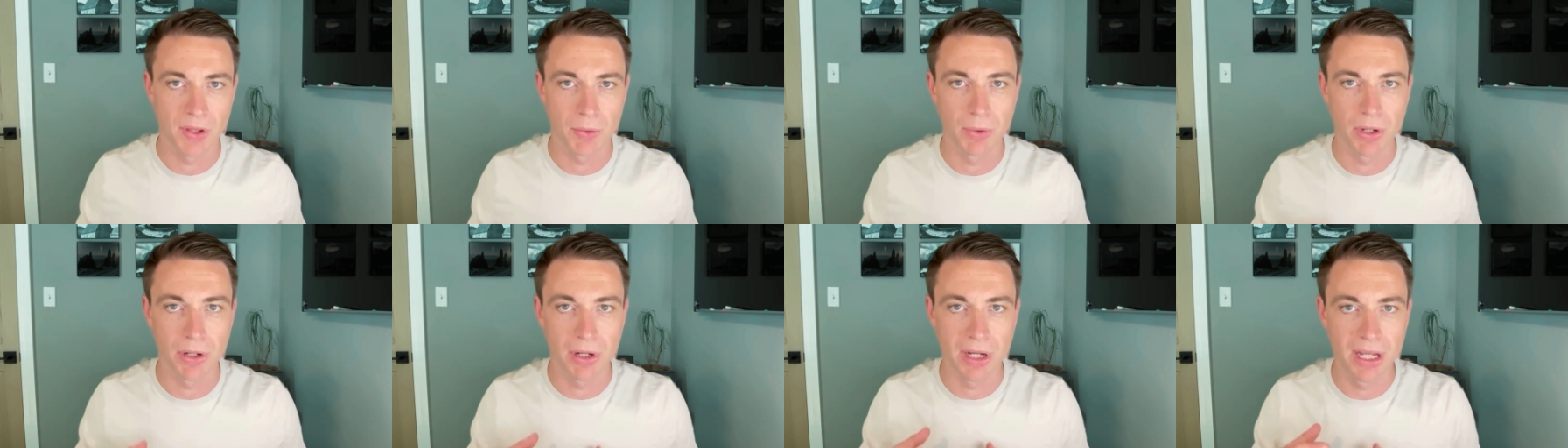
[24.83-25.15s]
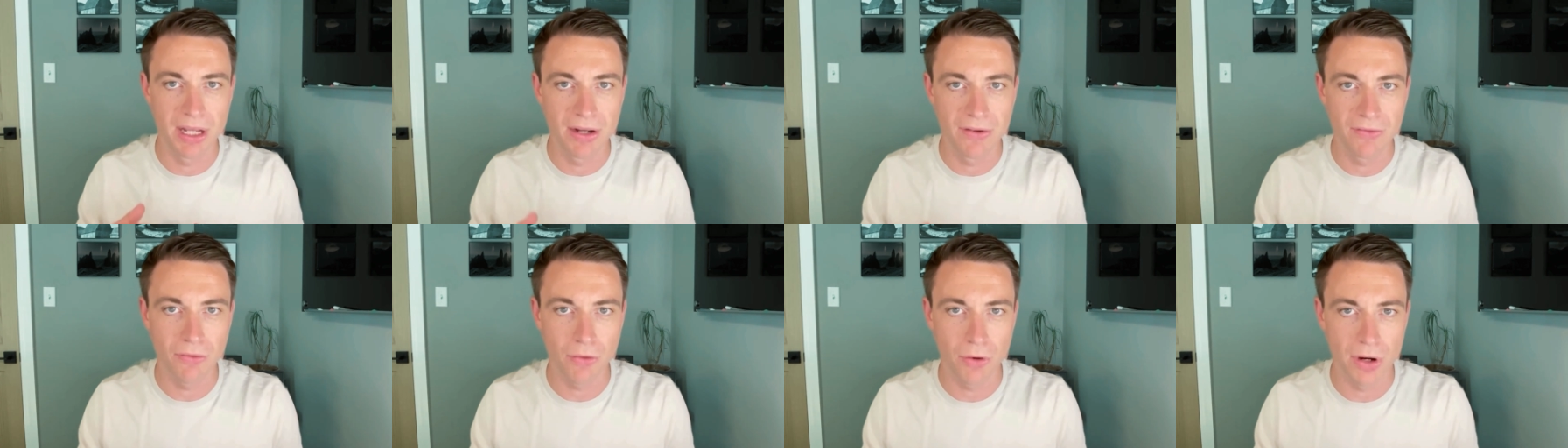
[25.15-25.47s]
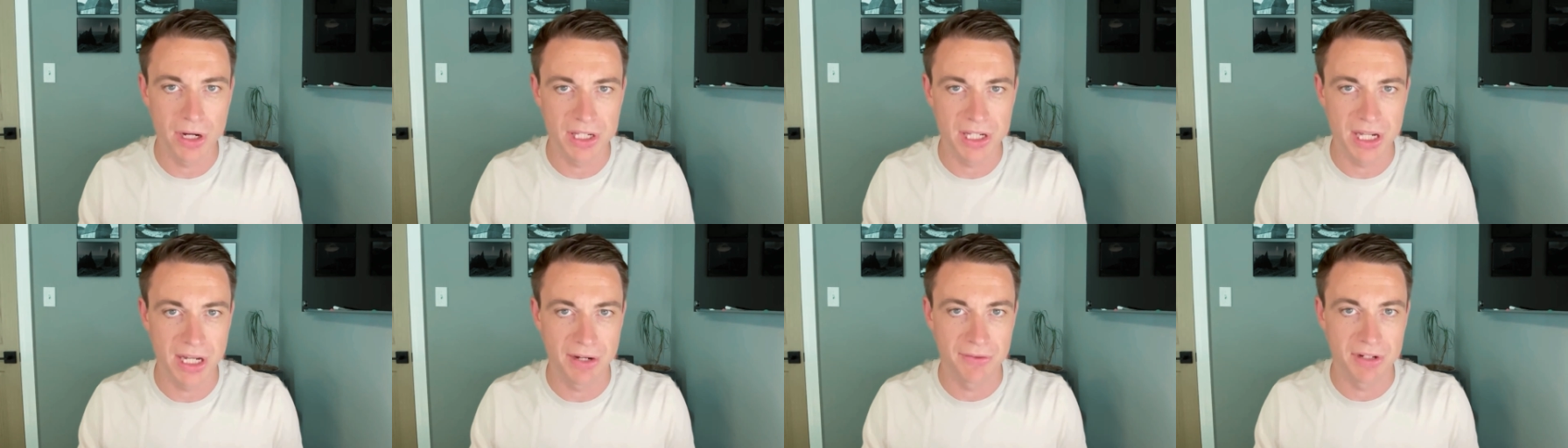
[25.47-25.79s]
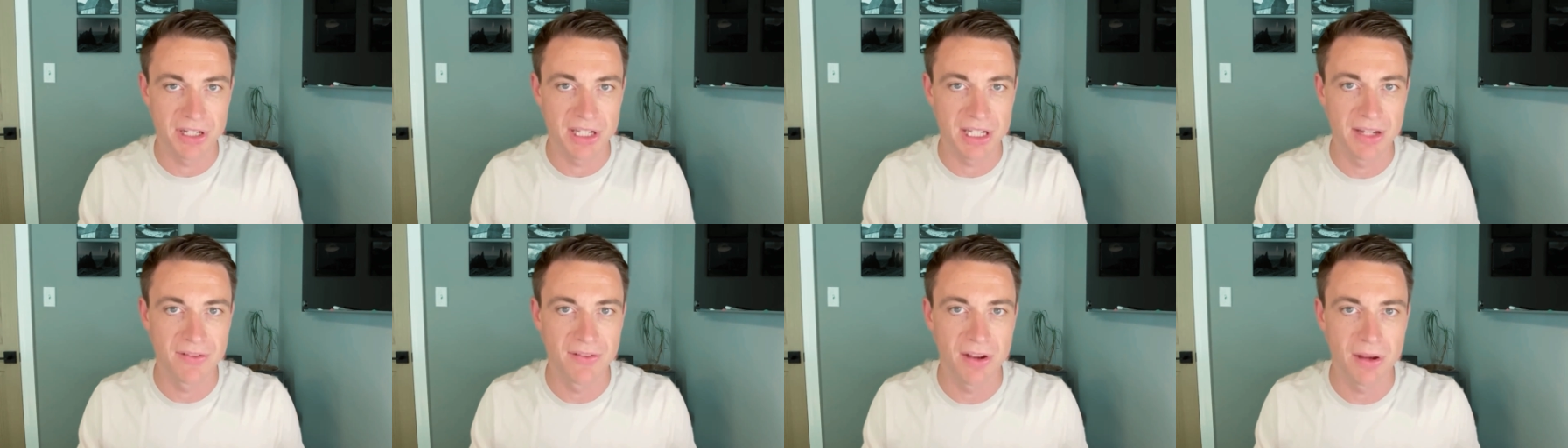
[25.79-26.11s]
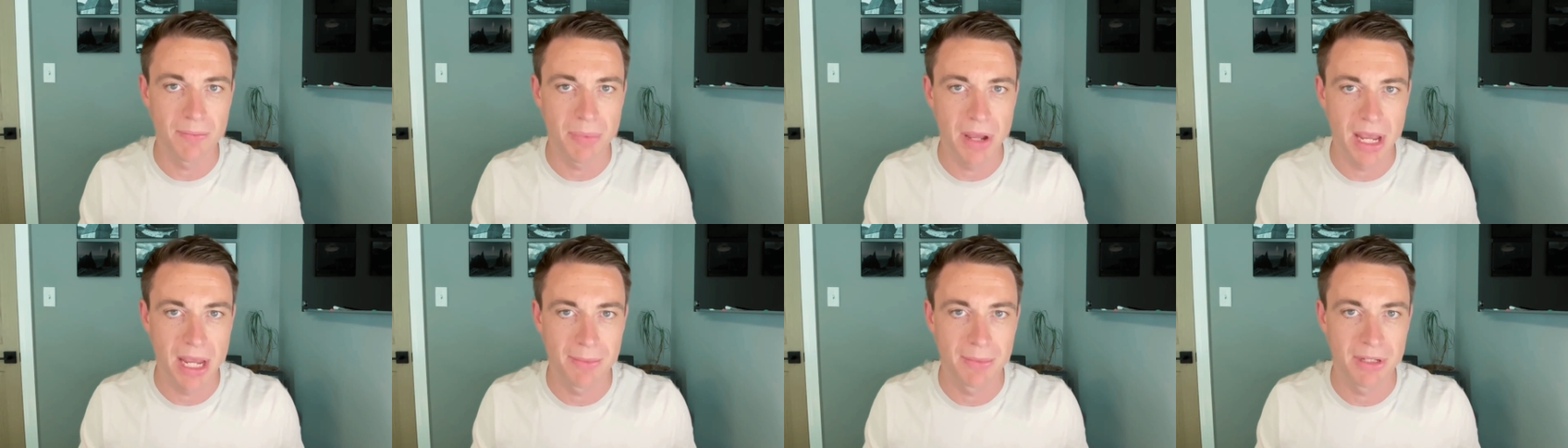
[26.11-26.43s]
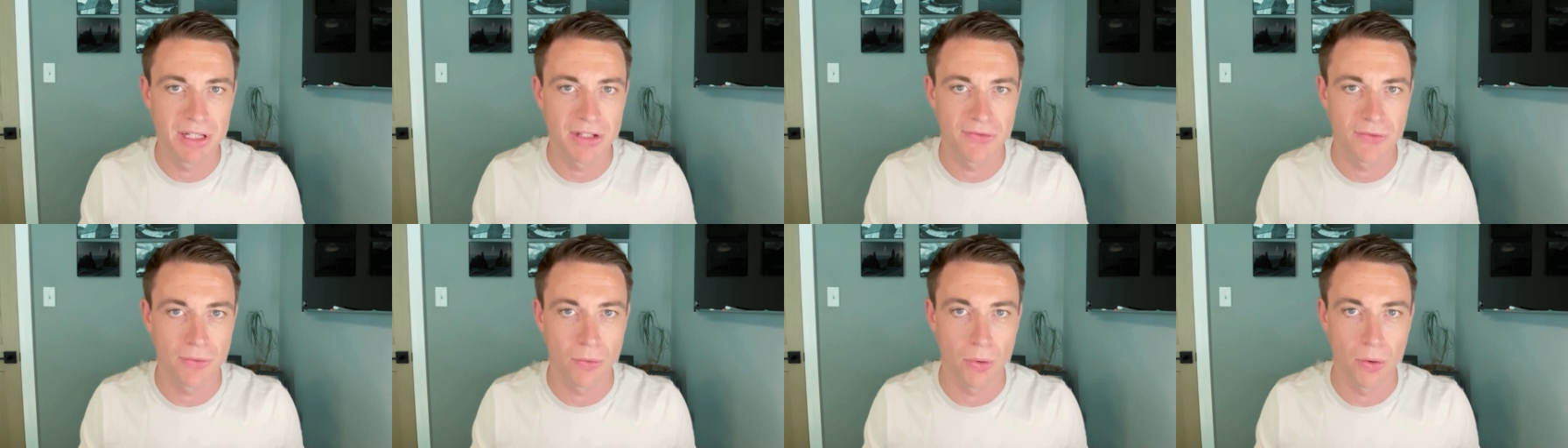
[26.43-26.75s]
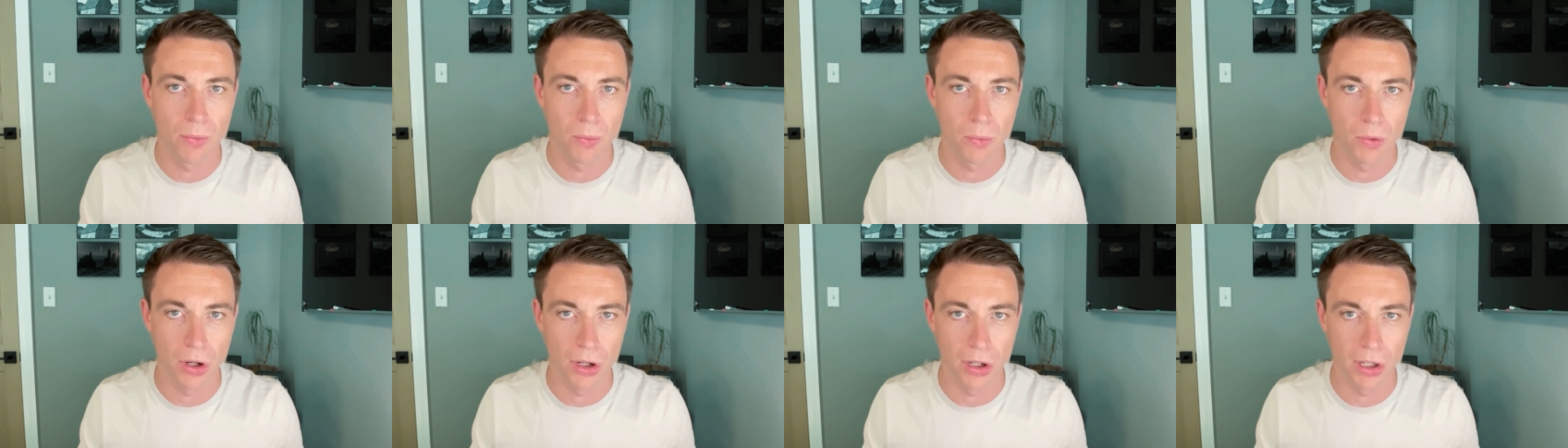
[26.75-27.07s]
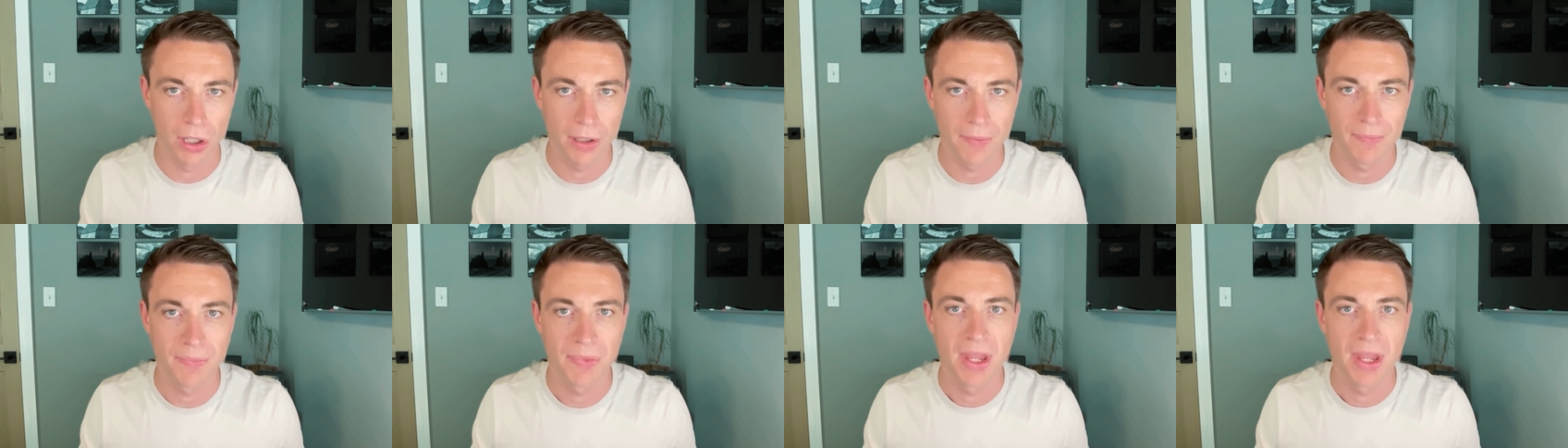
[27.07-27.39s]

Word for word: we're invoicing and receiving payments for work.